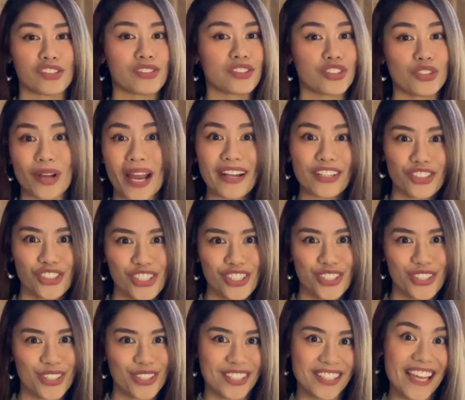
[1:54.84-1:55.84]
direction
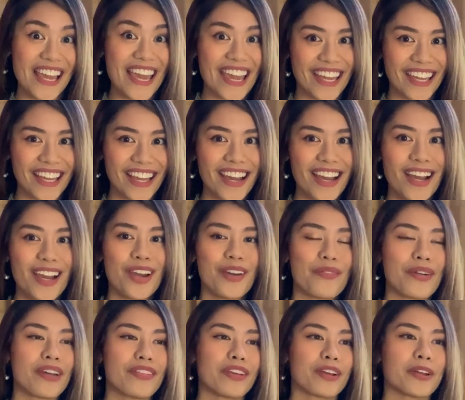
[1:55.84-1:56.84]
to take,
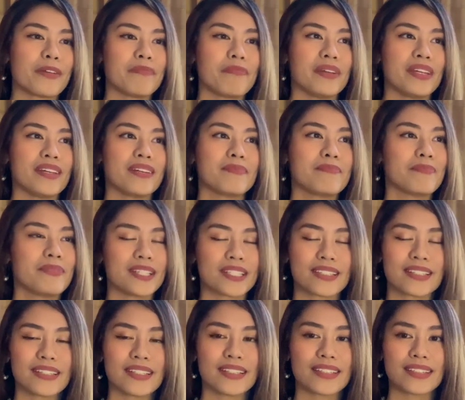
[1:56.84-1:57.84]
whether it be in
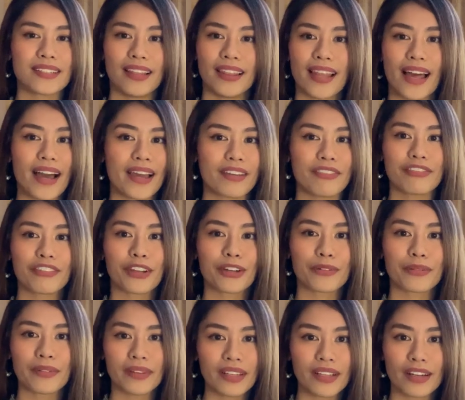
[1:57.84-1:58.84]
business, life,
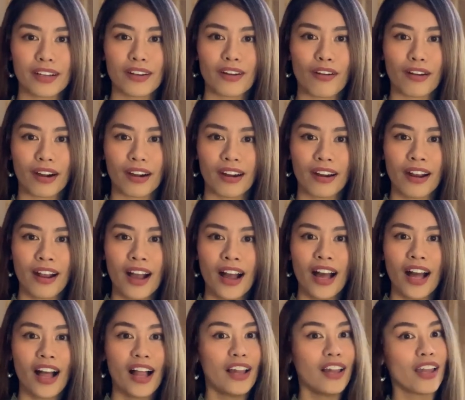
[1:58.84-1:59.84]
career, or
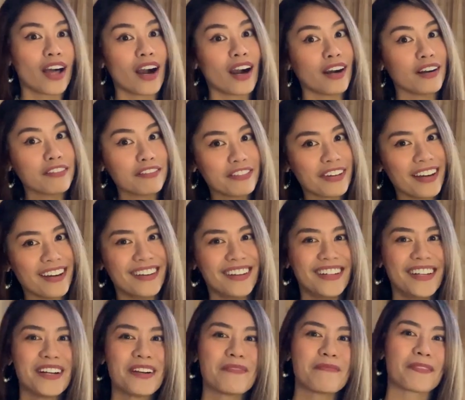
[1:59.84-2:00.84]
love,
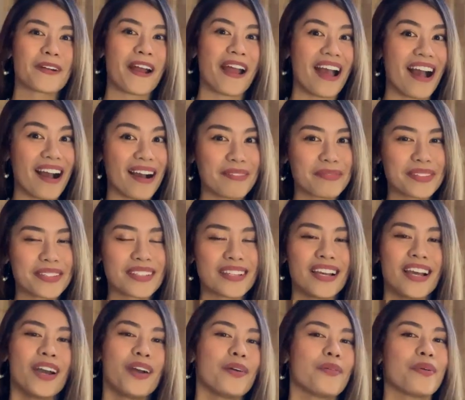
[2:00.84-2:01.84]
perhaps.
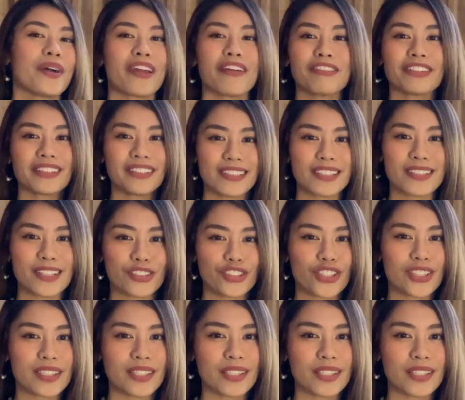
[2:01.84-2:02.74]
Whatever decisions